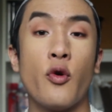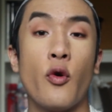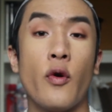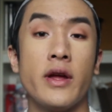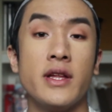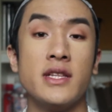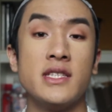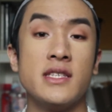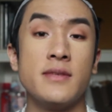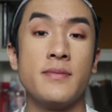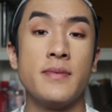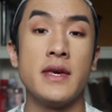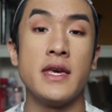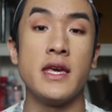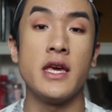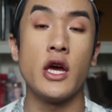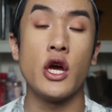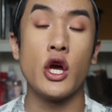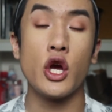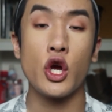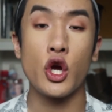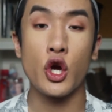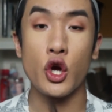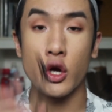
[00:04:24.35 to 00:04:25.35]
going to
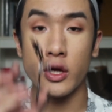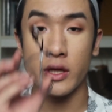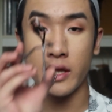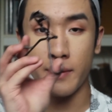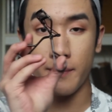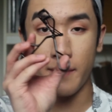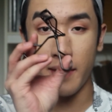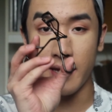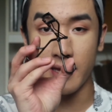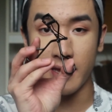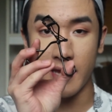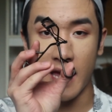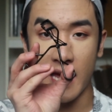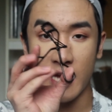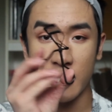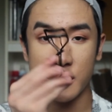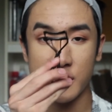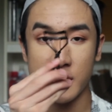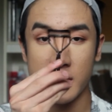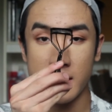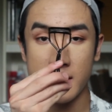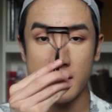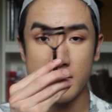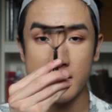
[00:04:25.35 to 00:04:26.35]
be curling my
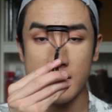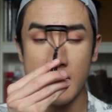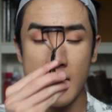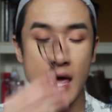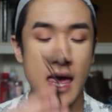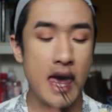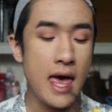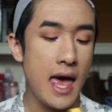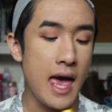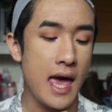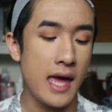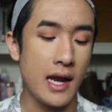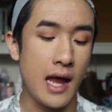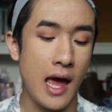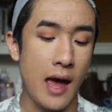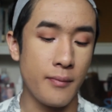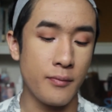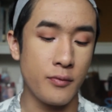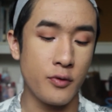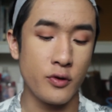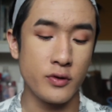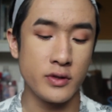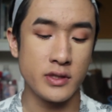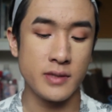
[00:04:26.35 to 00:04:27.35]
lashes, and
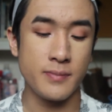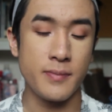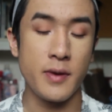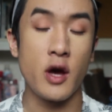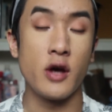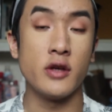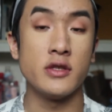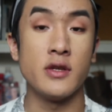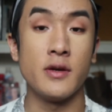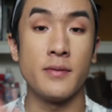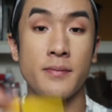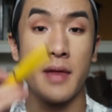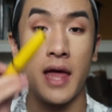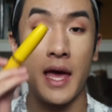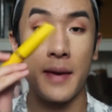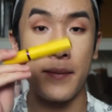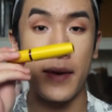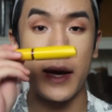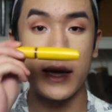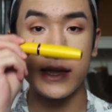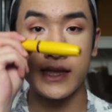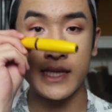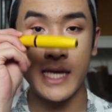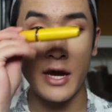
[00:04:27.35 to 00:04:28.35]
I'm going to be also applying
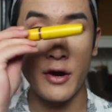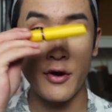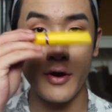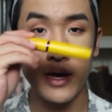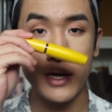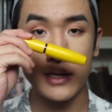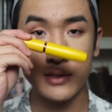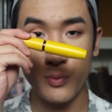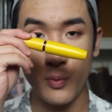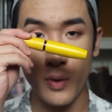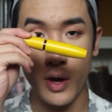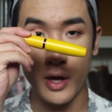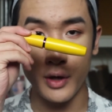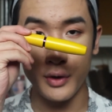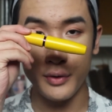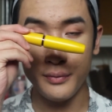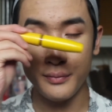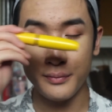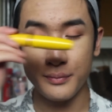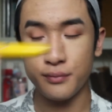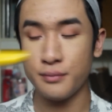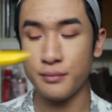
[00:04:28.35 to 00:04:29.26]
mascara as well.